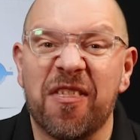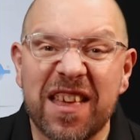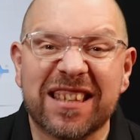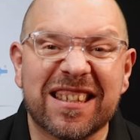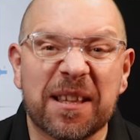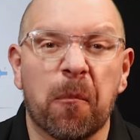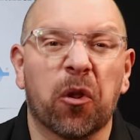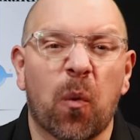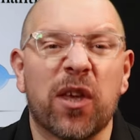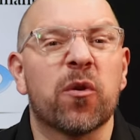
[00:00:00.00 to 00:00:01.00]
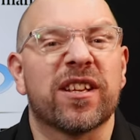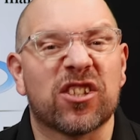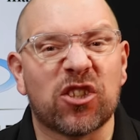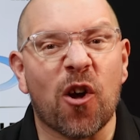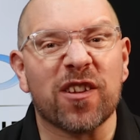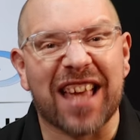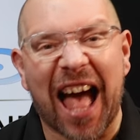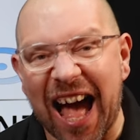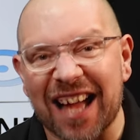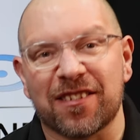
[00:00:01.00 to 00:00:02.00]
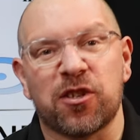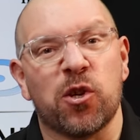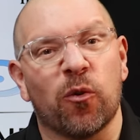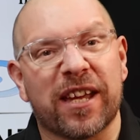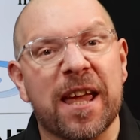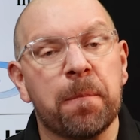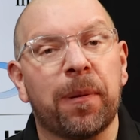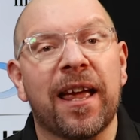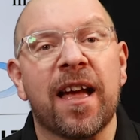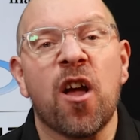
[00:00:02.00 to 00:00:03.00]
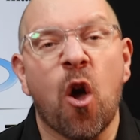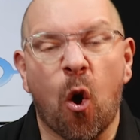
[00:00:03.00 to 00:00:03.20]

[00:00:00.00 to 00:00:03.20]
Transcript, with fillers: and this is the month where you can start to add to your gameplay